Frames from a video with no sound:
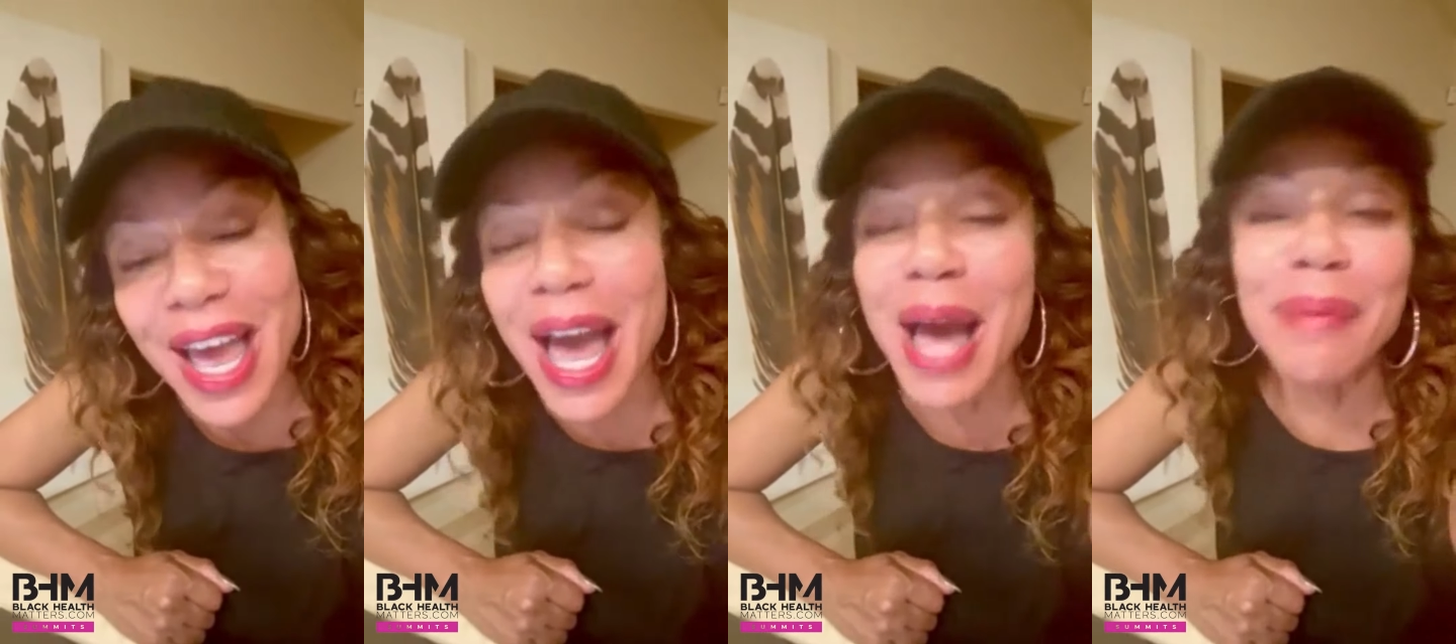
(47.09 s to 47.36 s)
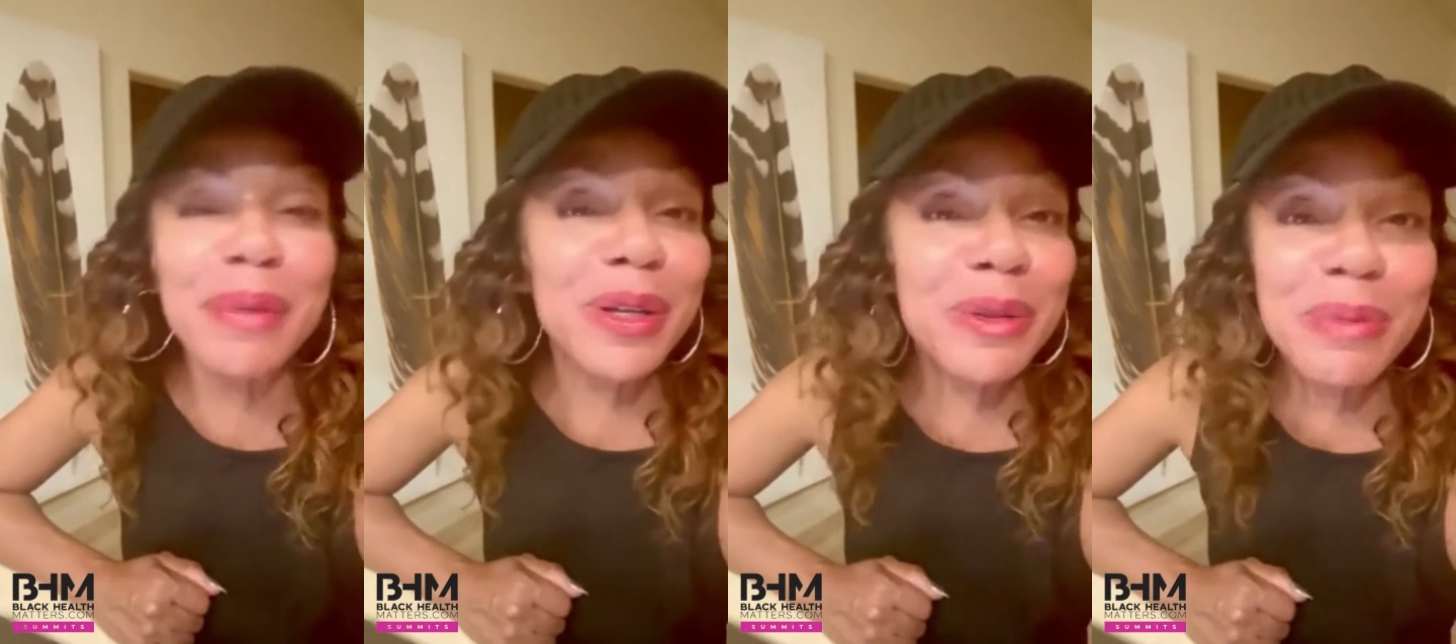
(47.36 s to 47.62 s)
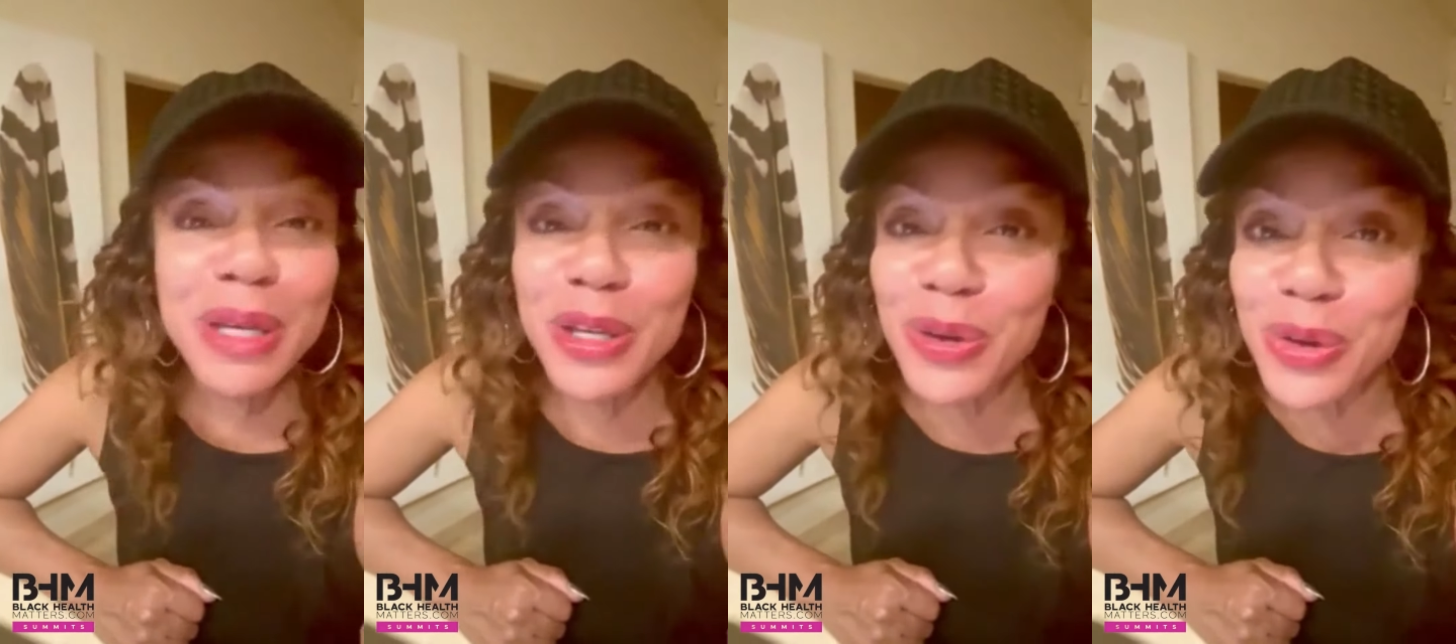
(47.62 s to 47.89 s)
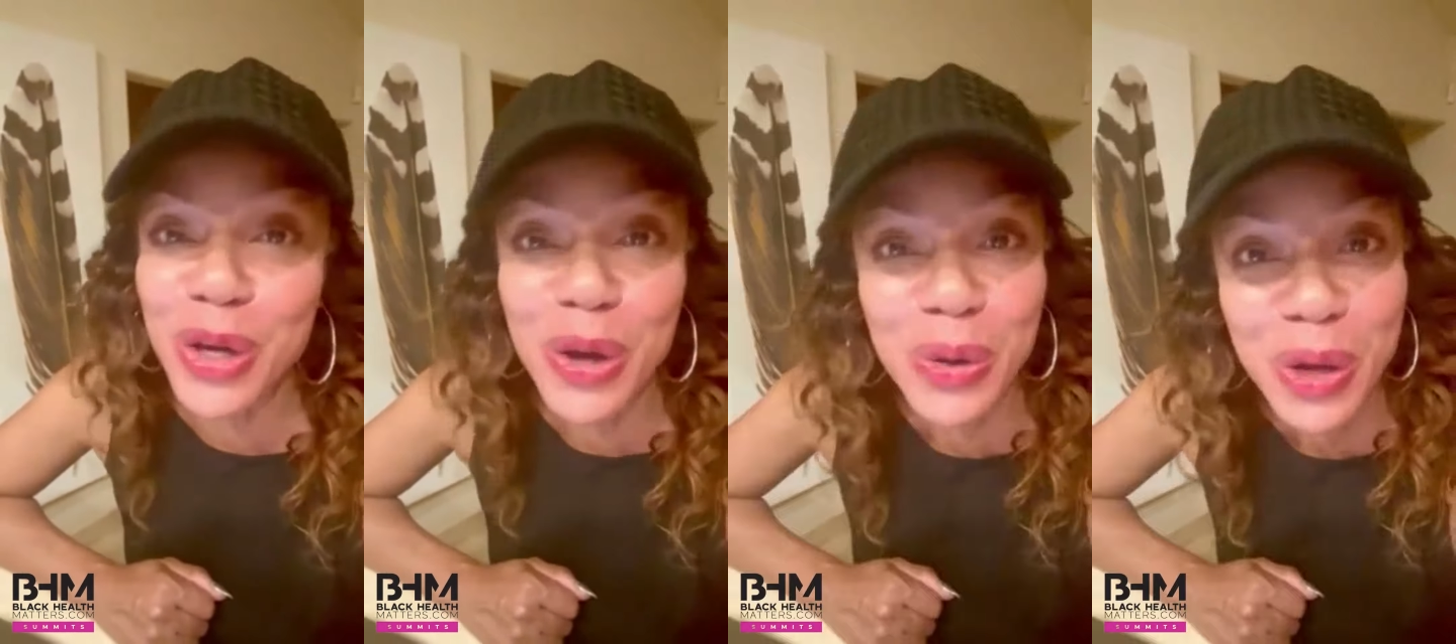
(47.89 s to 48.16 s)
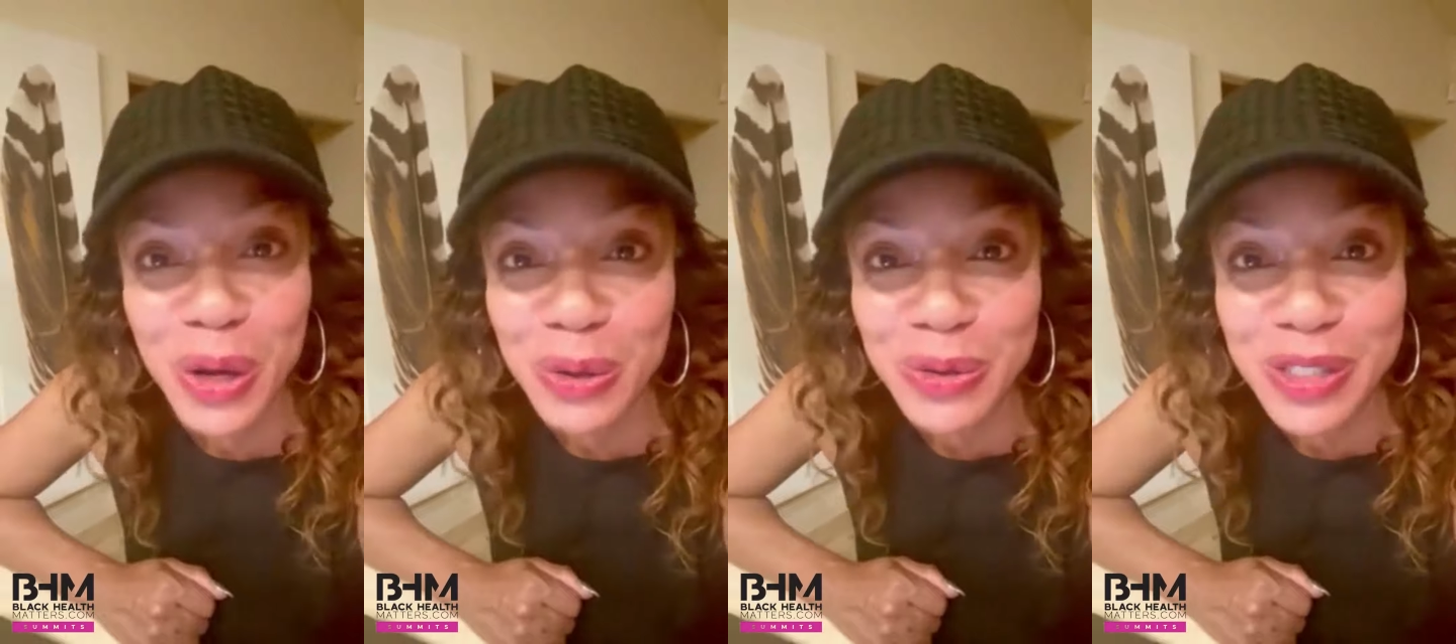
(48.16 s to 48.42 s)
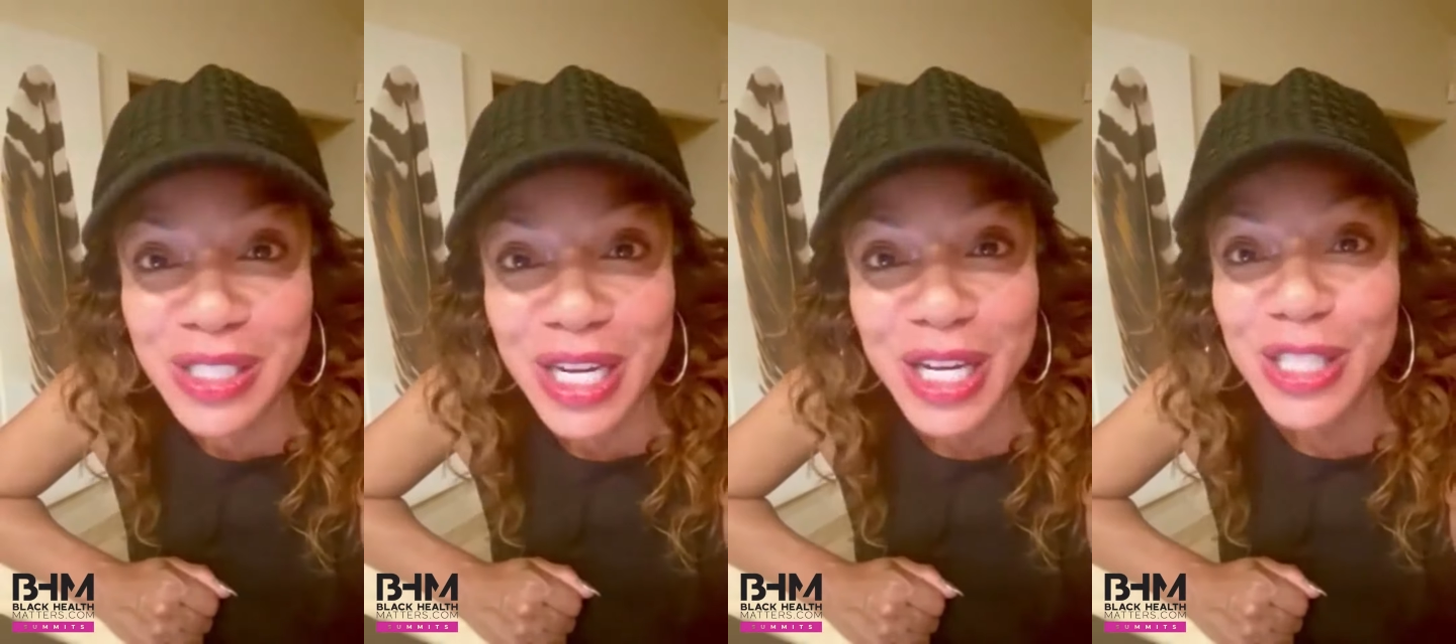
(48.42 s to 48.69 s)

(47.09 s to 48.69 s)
I'm going to be your co host.